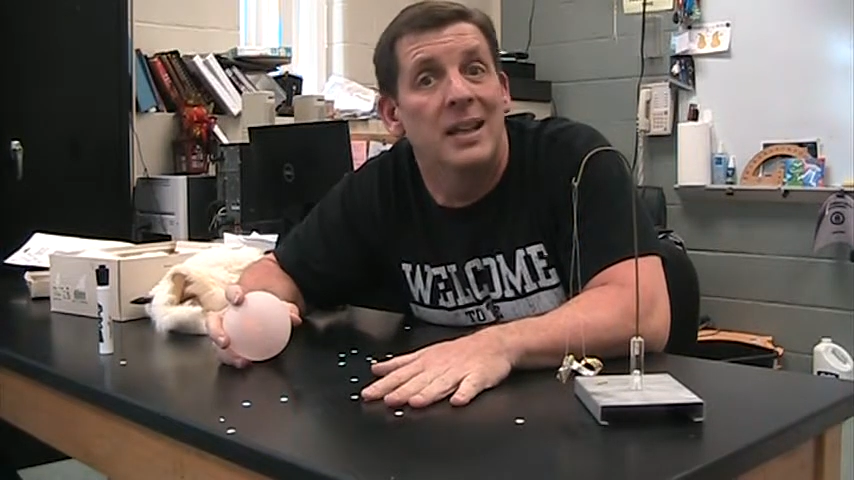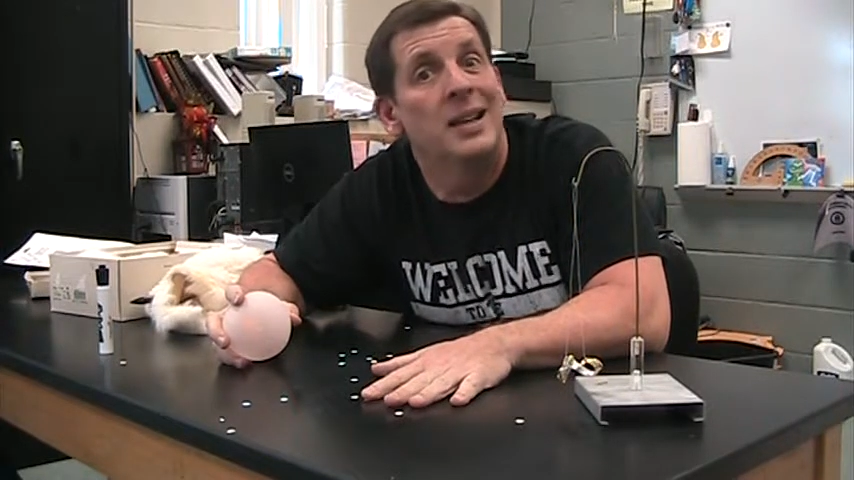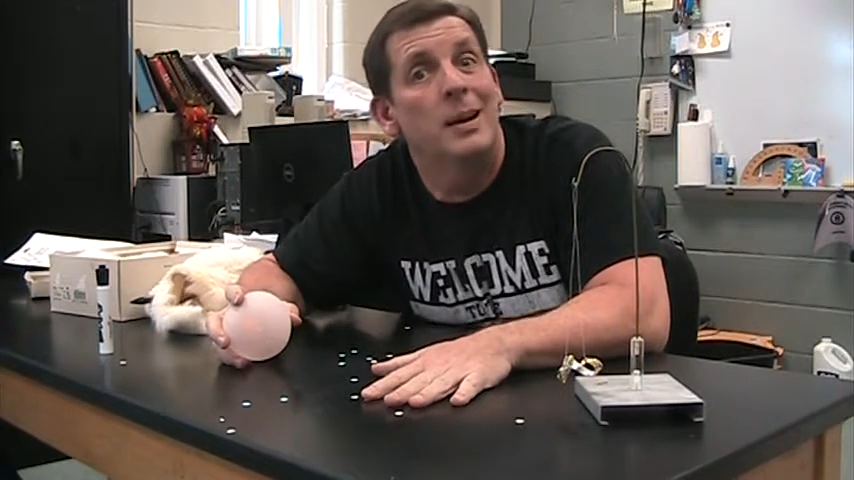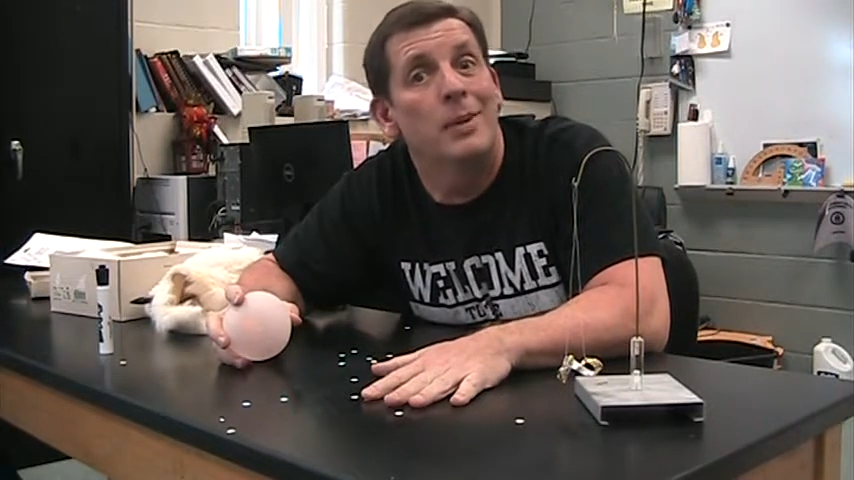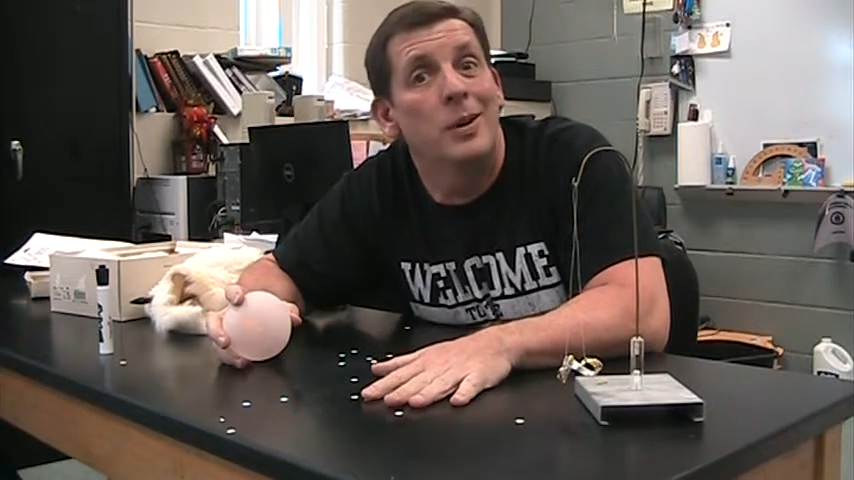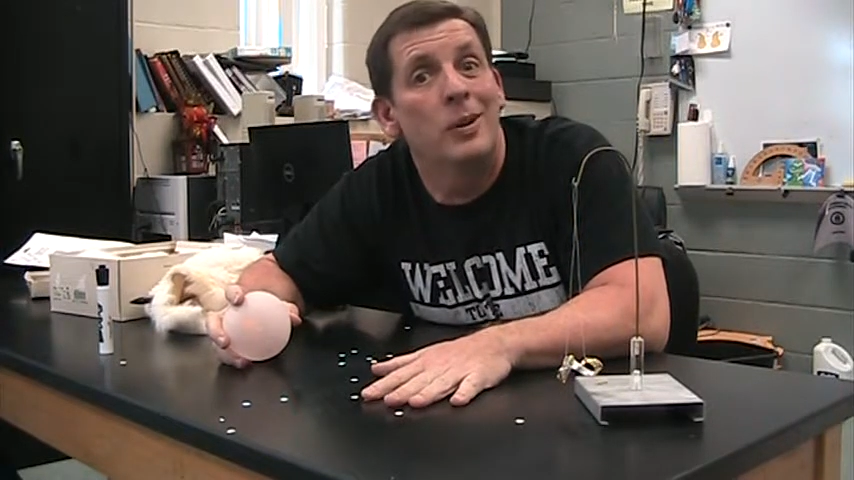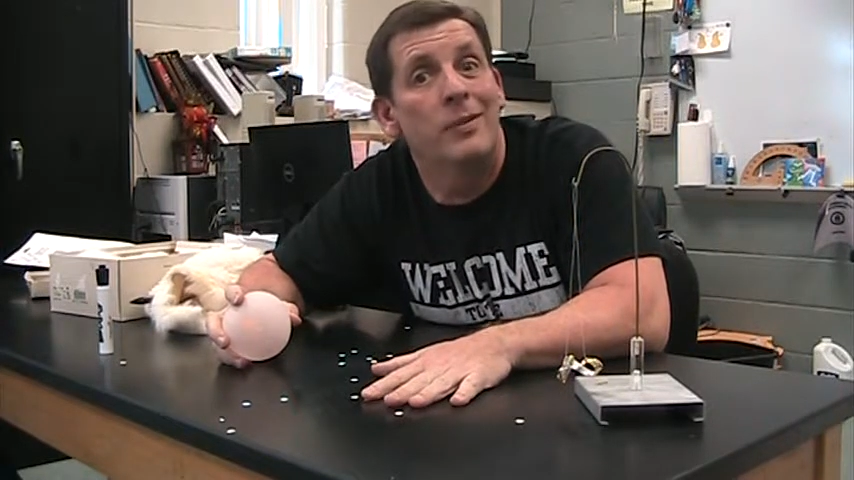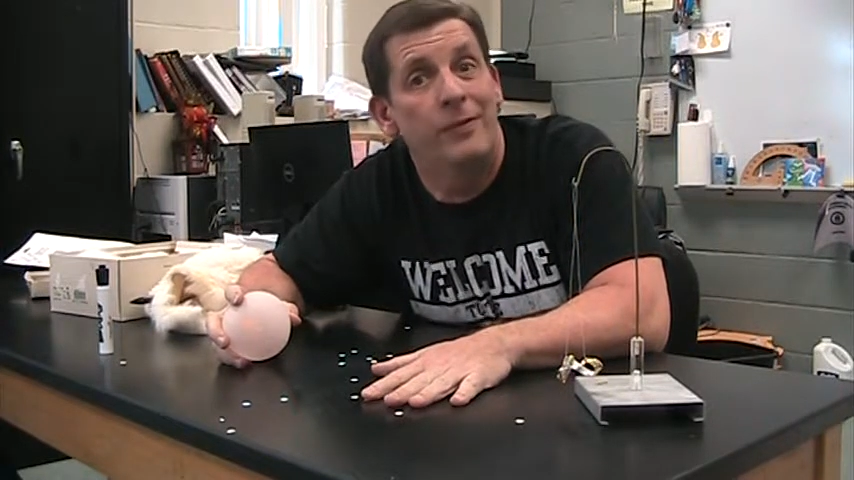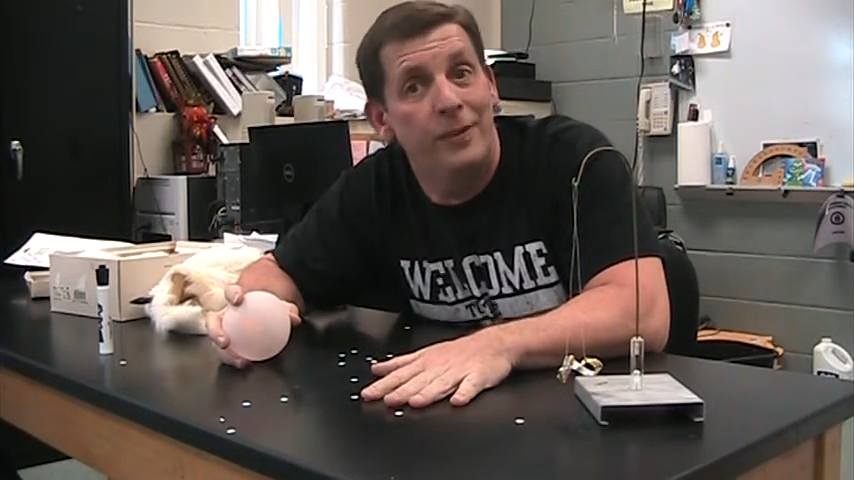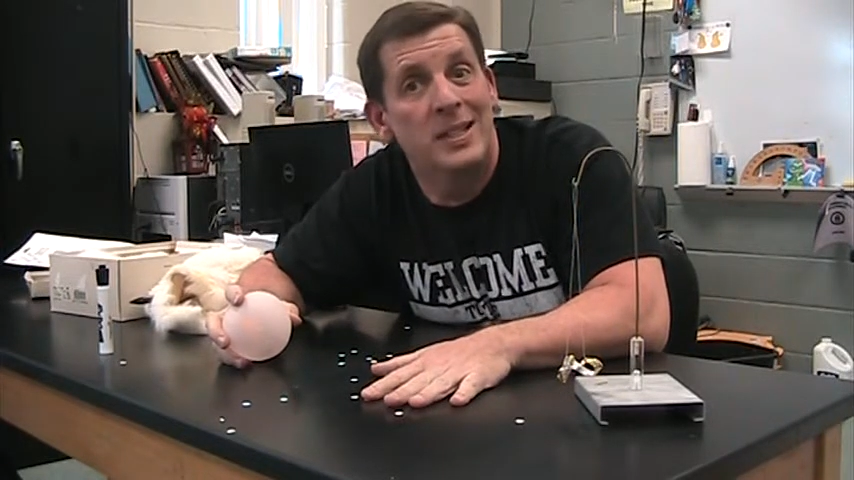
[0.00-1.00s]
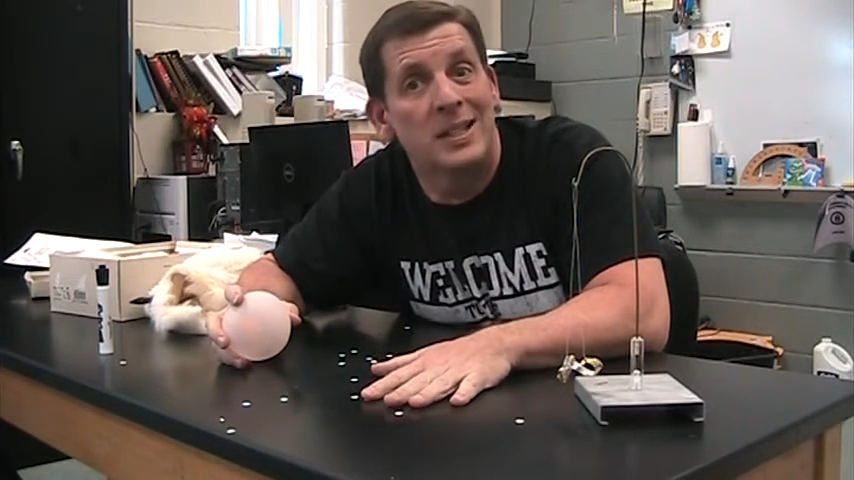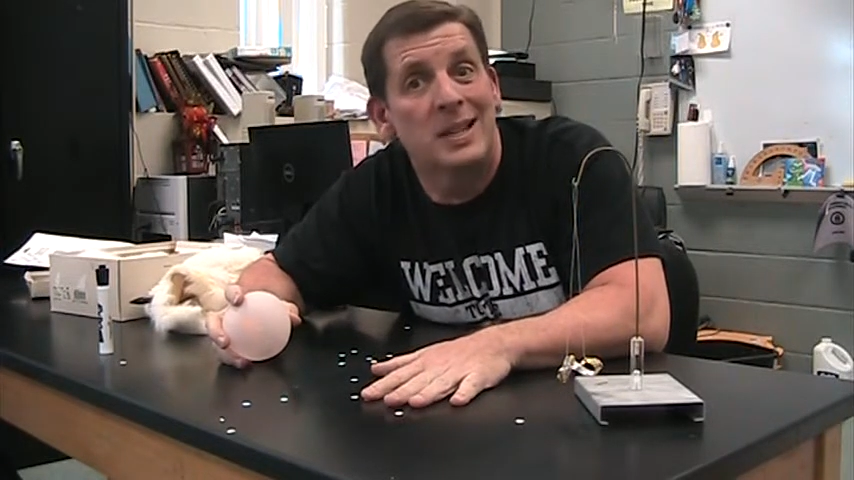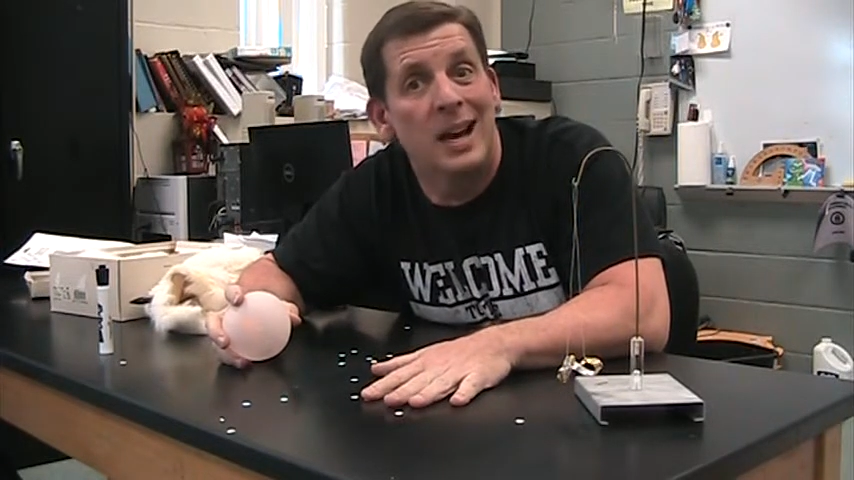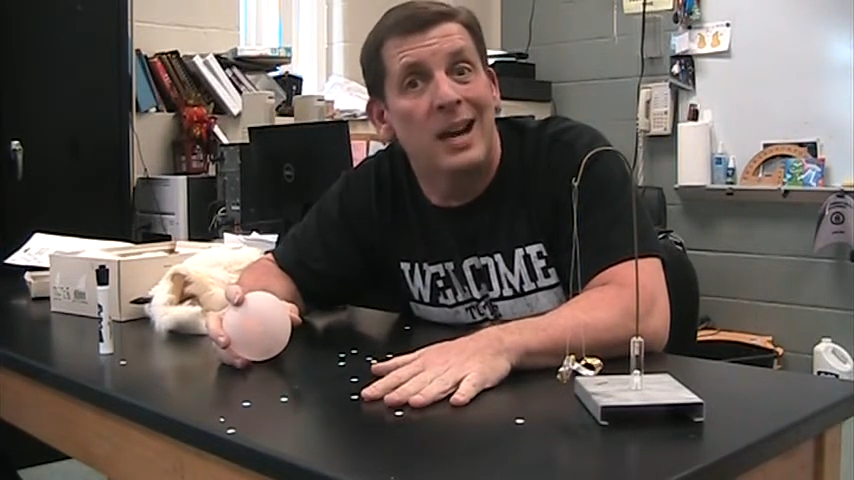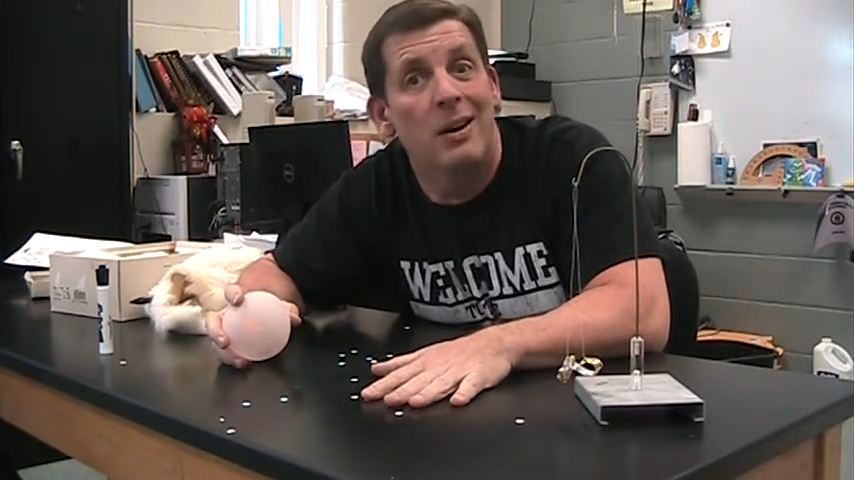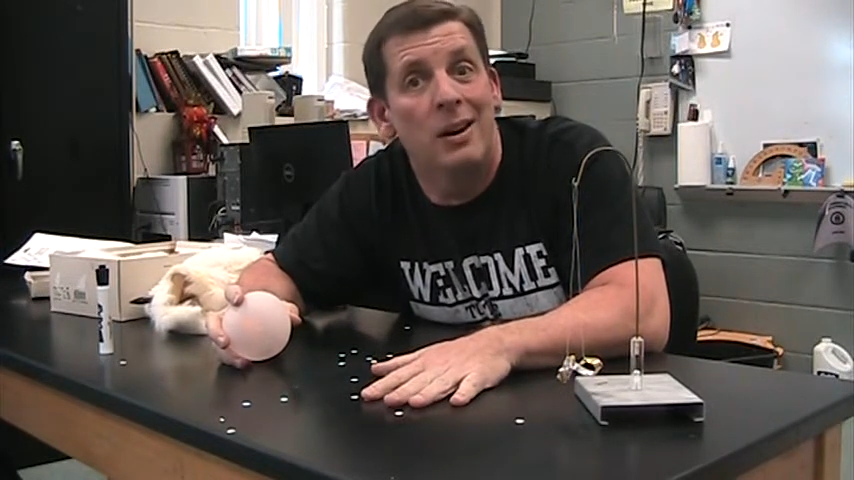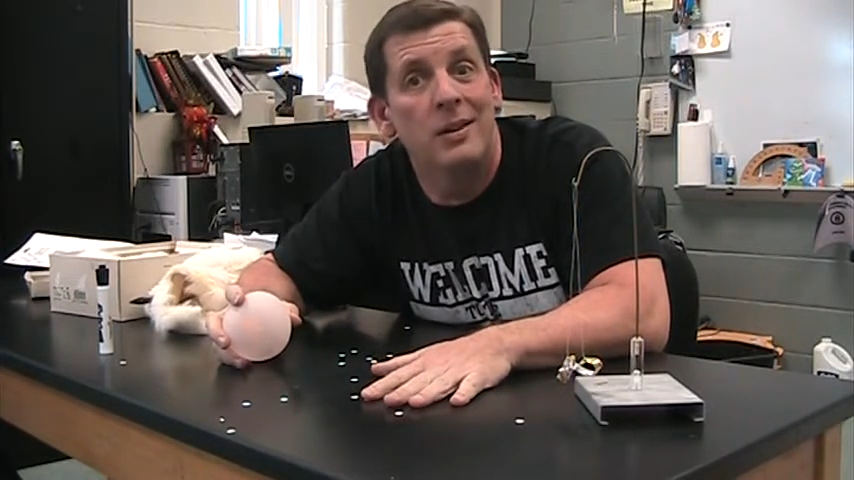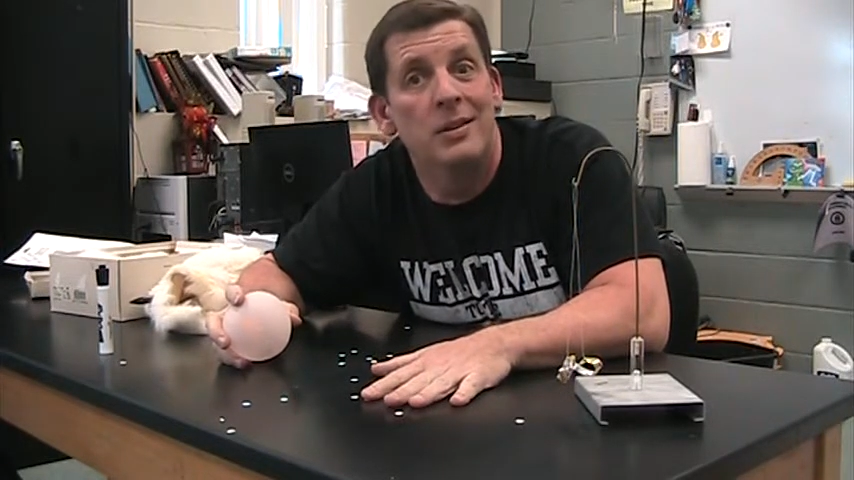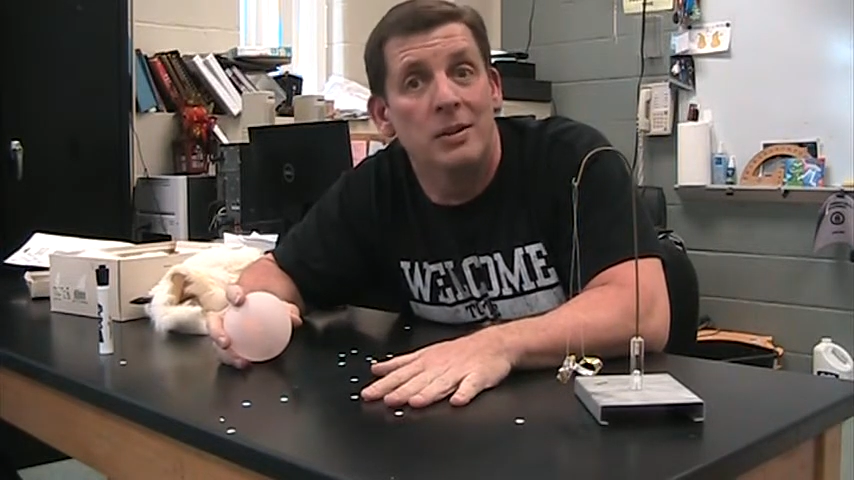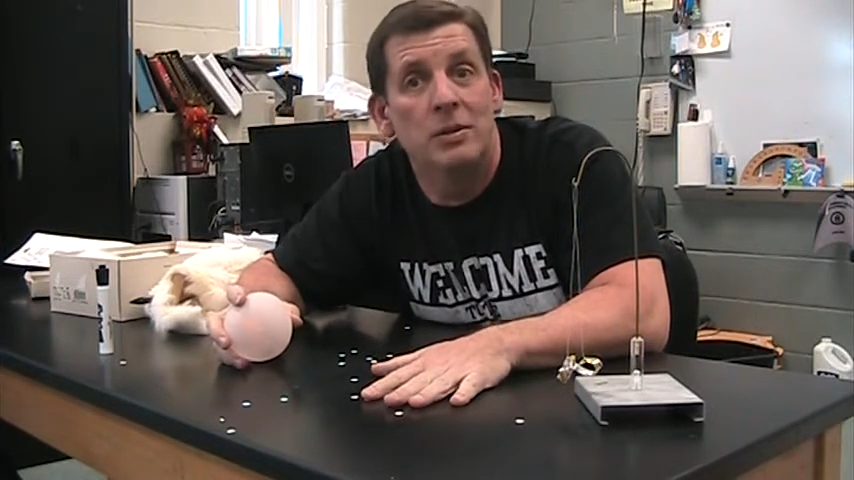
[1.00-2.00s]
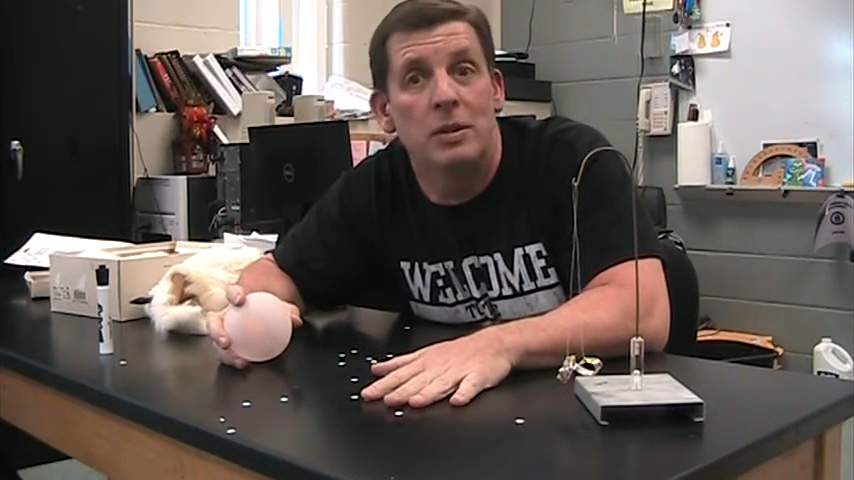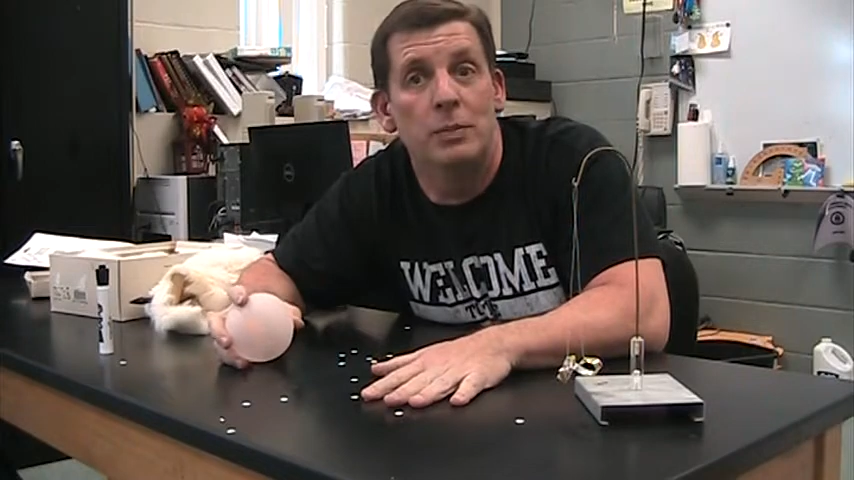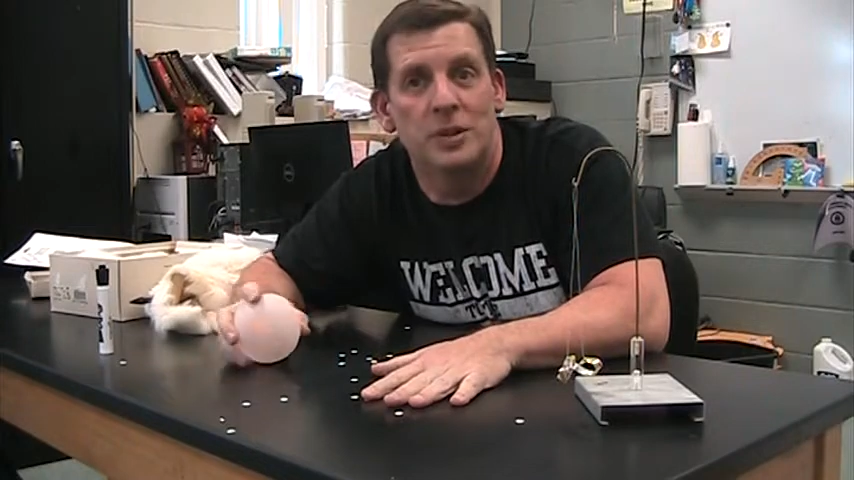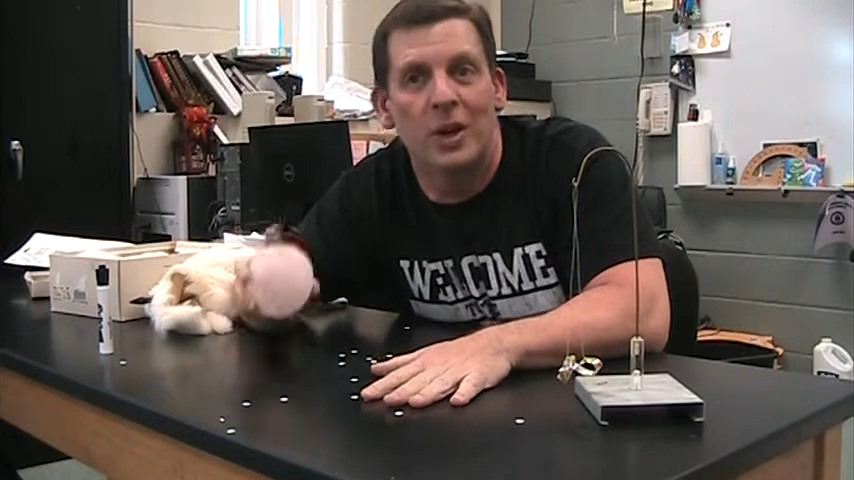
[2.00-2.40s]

I think I'm the only Fizzix guy on YouTube.